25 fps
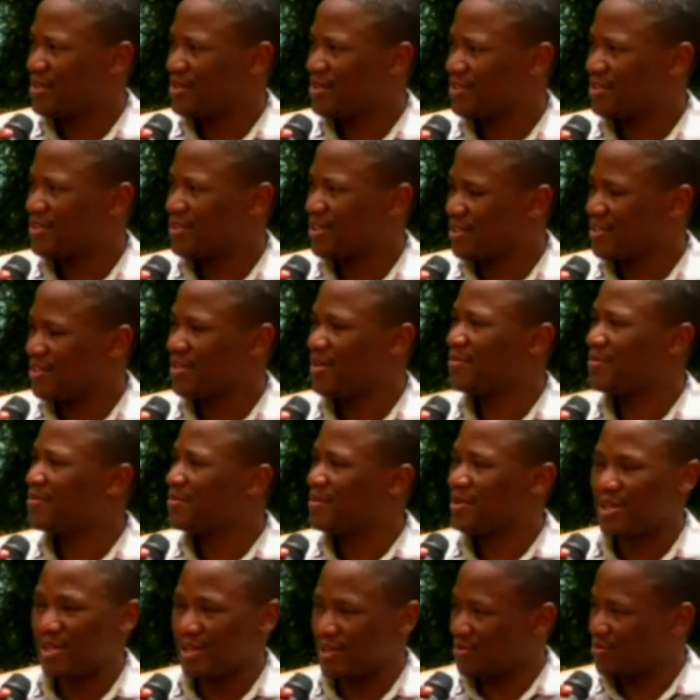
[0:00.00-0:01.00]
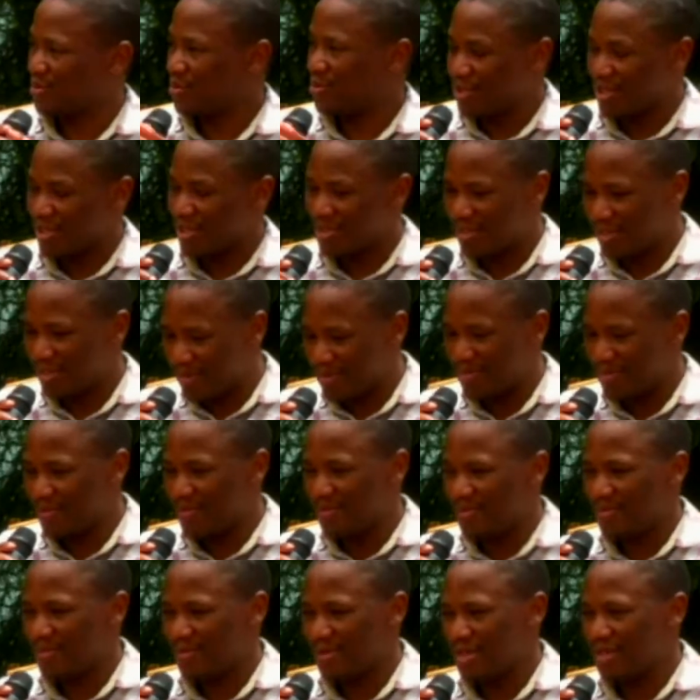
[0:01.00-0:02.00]
sin, it's not the
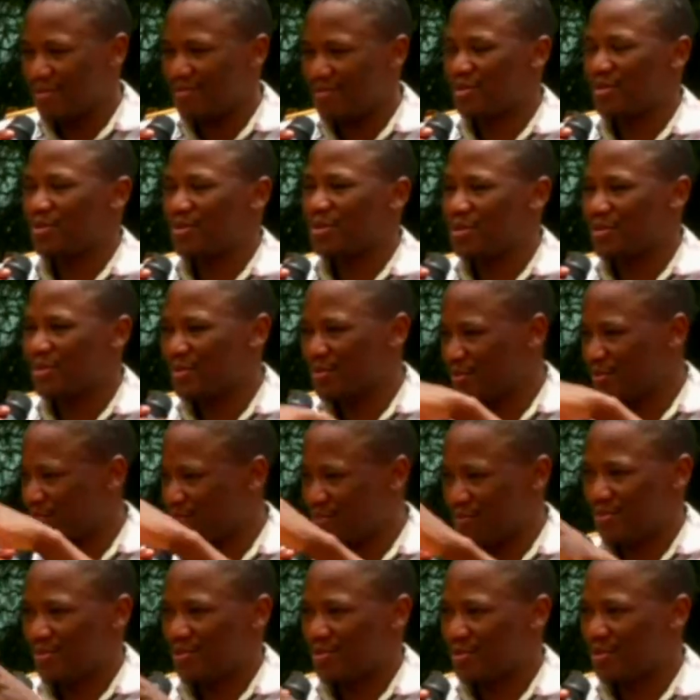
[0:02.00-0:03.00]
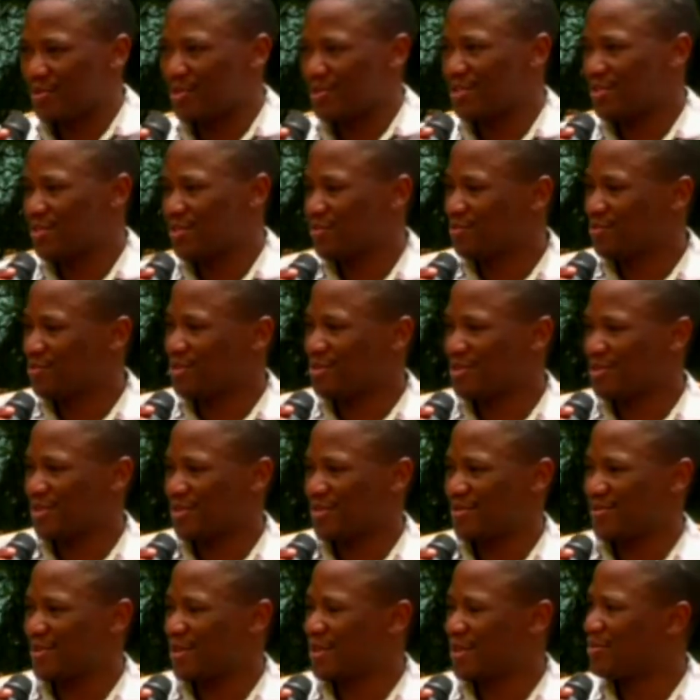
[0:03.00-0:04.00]
same quantity of
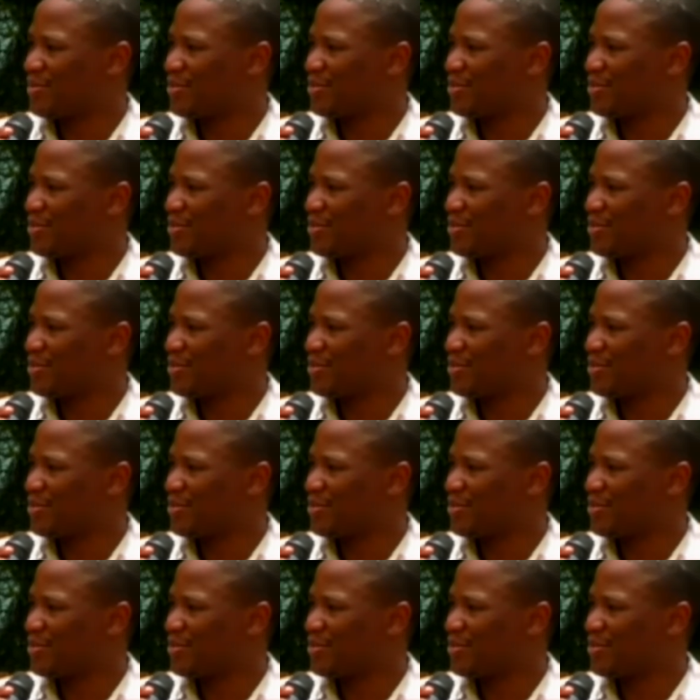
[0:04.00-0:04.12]
consequences, if I can put